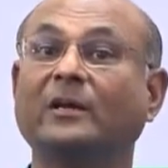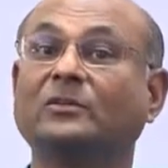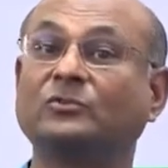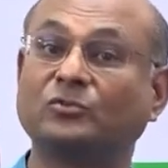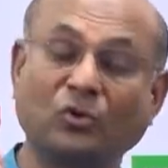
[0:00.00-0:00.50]

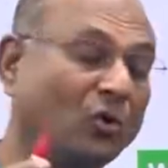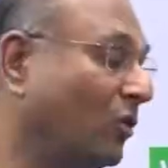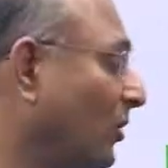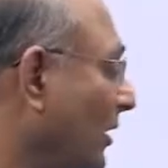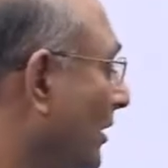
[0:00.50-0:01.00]

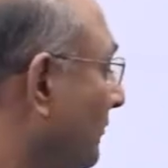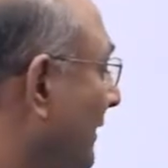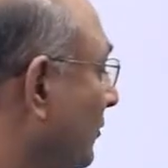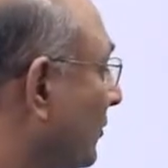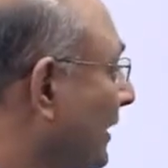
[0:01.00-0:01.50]
So
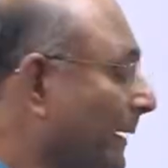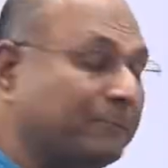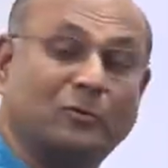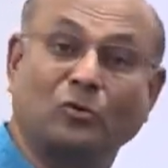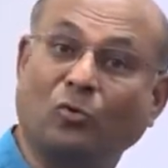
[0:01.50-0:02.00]
when you
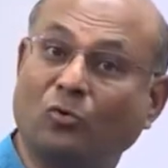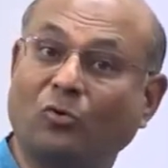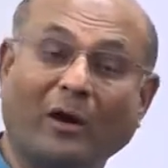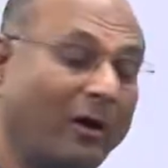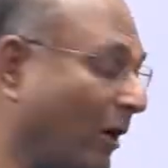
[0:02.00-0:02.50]
rub
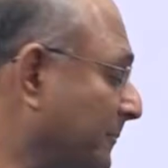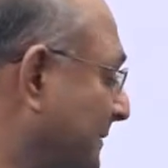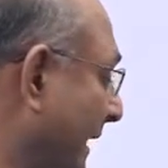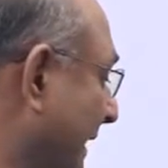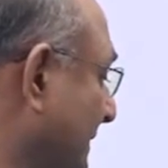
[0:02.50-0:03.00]
two
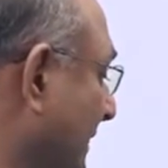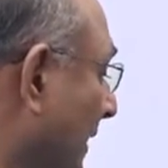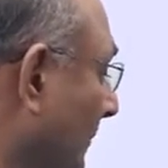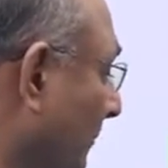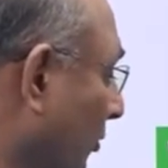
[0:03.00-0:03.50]
objects,
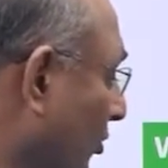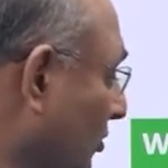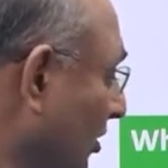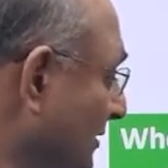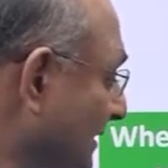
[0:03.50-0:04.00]

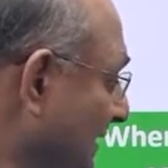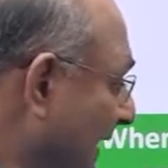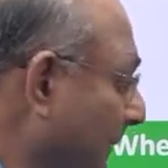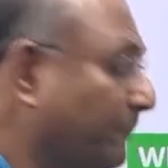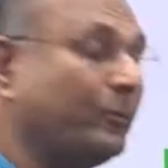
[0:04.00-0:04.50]
protons
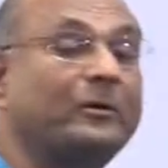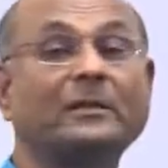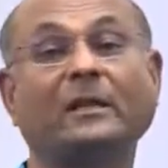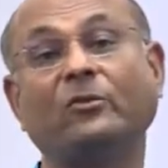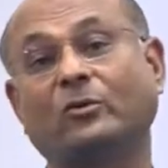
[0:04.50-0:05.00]
stay put
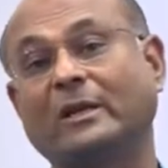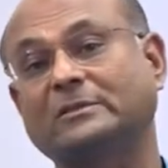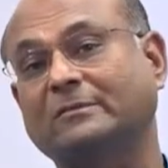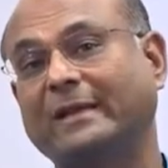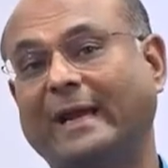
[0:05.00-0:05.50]
in the
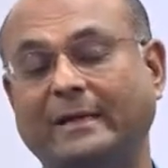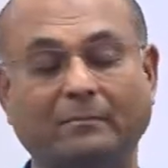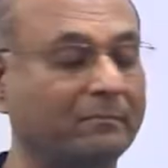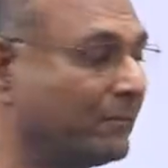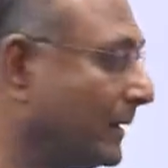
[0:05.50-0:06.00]
nucleus of the
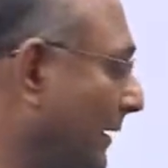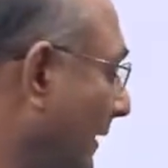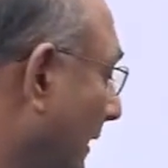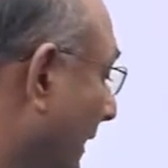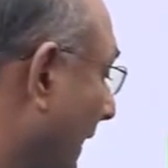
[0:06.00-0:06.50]
atom
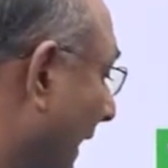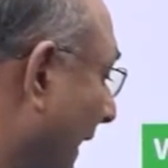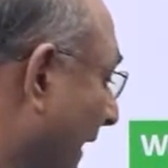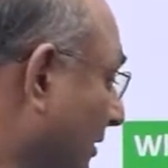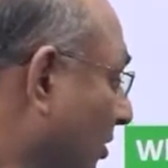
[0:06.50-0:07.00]

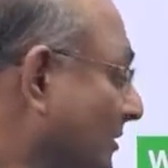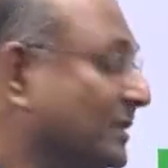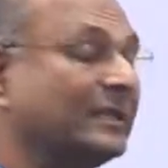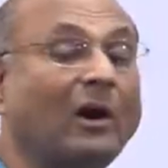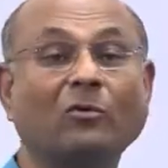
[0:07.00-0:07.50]
Electrons
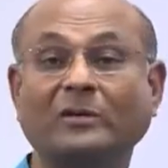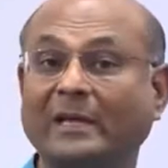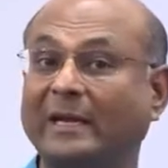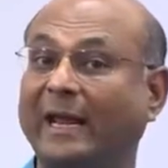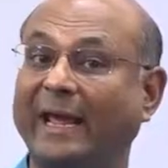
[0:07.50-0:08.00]
in the
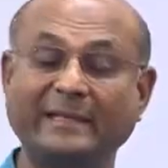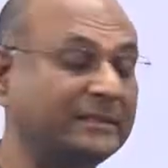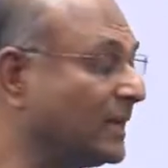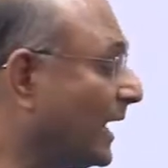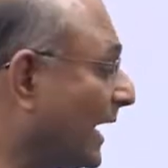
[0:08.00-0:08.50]
outer
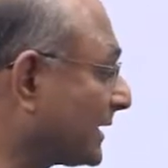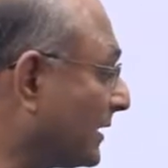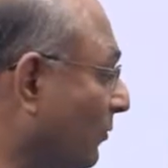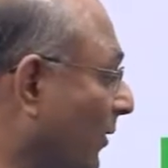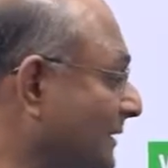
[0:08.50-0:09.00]
edge are
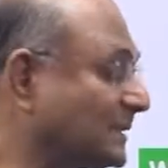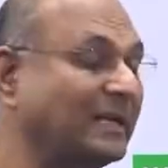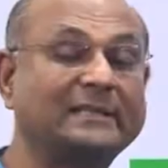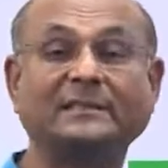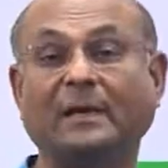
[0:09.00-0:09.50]
the ones
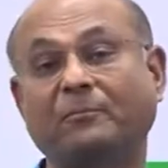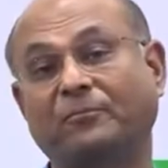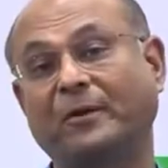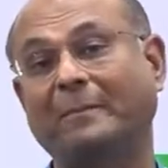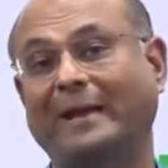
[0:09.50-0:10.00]
that jump
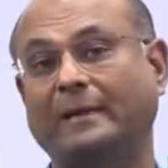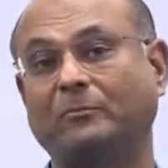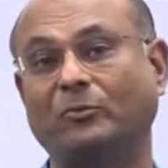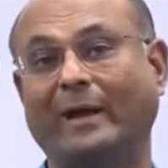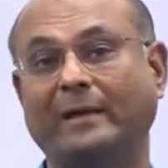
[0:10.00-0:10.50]
from
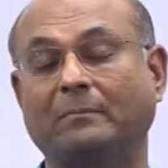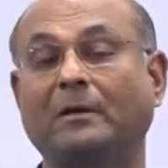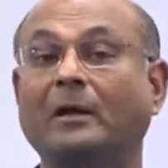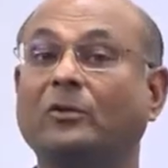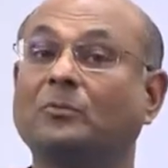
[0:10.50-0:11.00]
atom to atom.
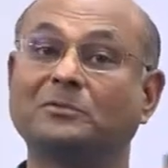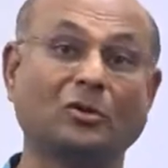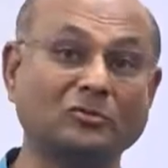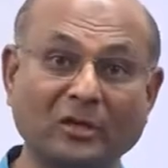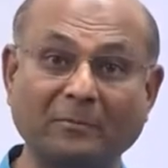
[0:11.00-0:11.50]
You must
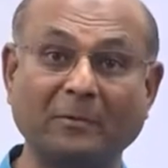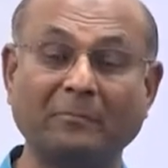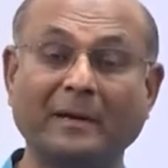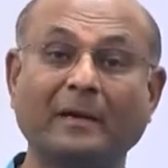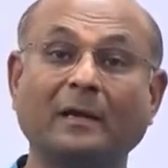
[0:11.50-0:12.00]
also
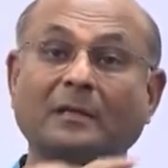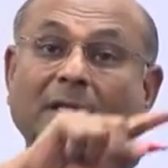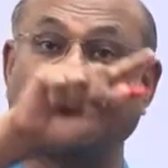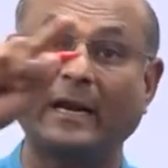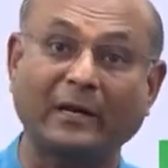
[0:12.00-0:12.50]
remember
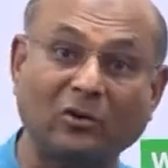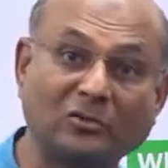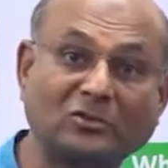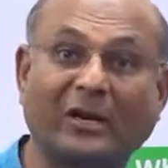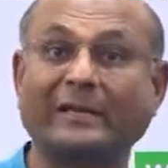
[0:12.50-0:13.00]
that
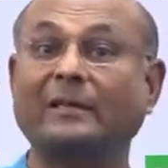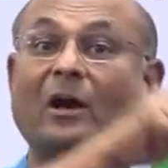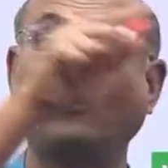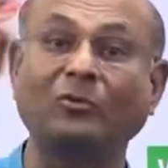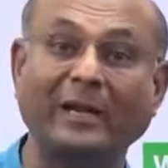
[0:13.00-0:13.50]
electrons are on the
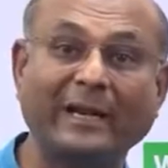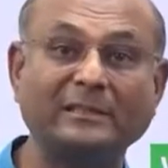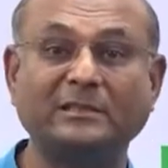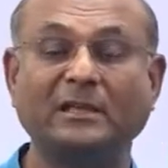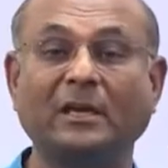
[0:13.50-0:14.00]
outer edge.